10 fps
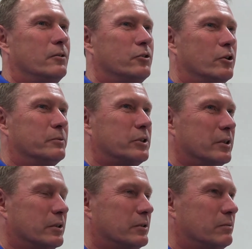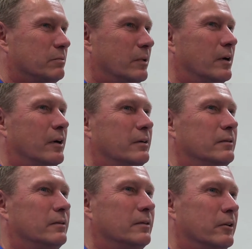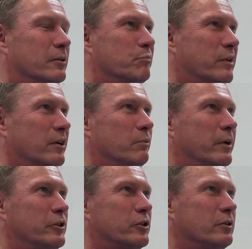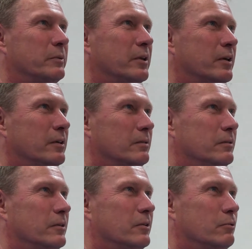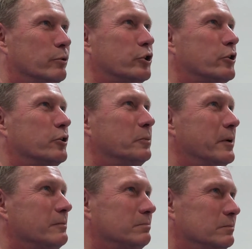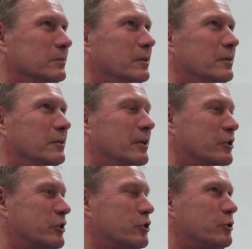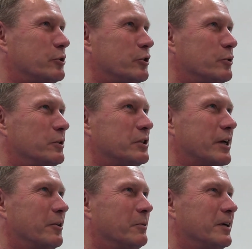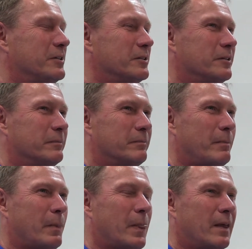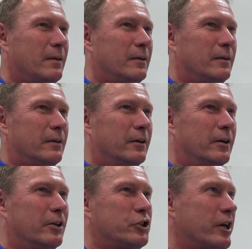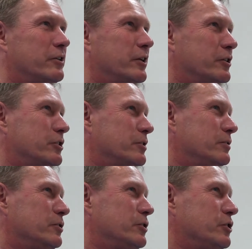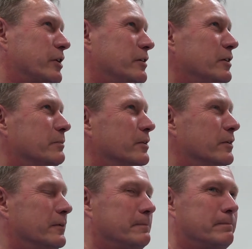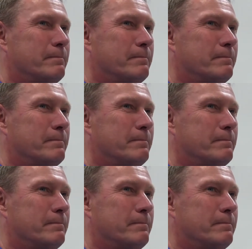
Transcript: Top 6, right. I think Bradley Ray's going to be there. Richard Cooper. That's the 2 Suzukis out of the way, isn't it? Jake Dixon, Shaky Byrne.